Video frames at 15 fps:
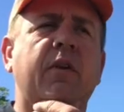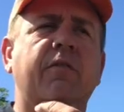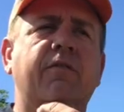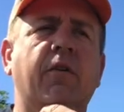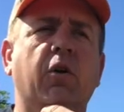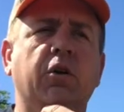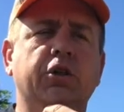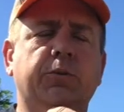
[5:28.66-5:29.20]

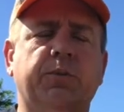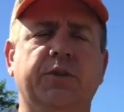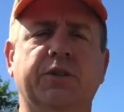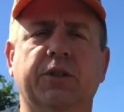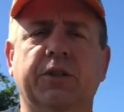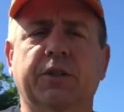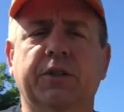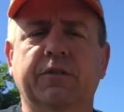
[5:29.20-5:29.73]
forest
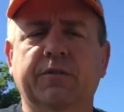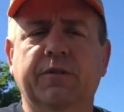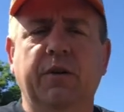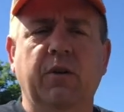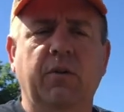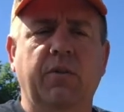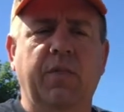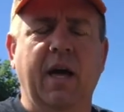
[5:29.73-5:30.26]
preserve
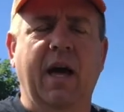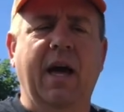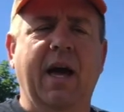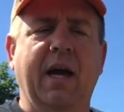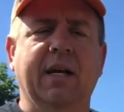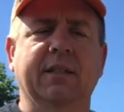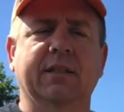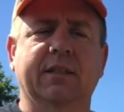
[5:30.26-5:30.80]
that
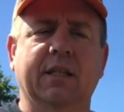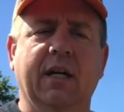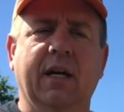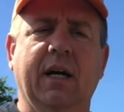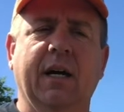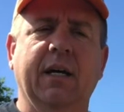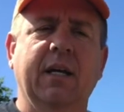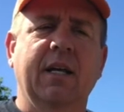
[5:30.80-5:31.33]
has
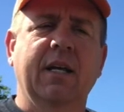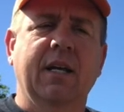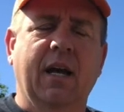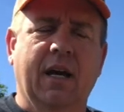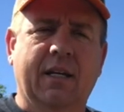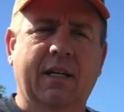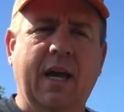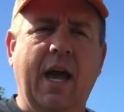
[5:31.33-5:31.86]
a
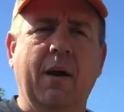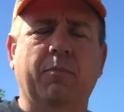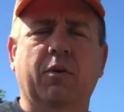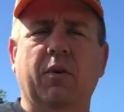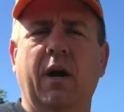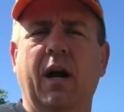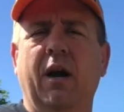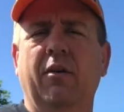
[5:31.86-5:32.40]

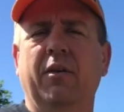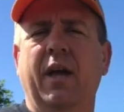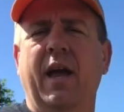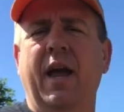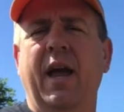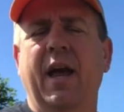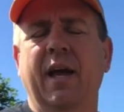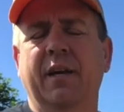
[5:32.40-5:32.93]
campground
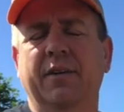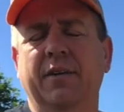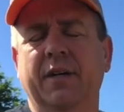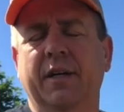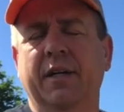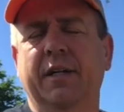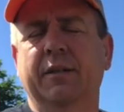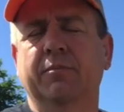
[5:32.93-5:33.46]
and
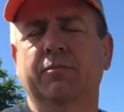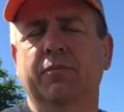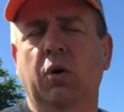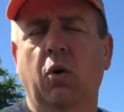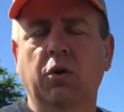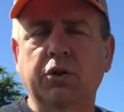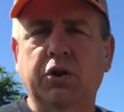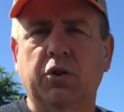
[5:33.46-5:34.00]

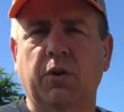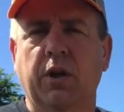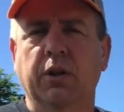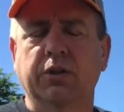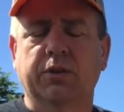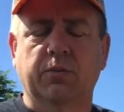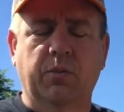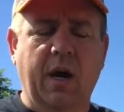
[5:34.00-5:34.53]
horse
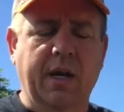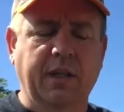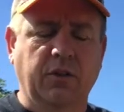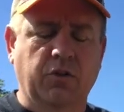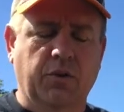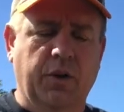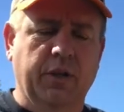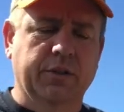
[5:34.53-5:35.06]
trails, riding
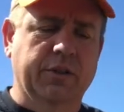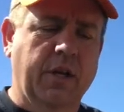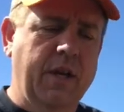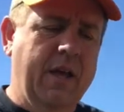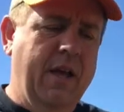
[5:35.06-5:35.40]
trails.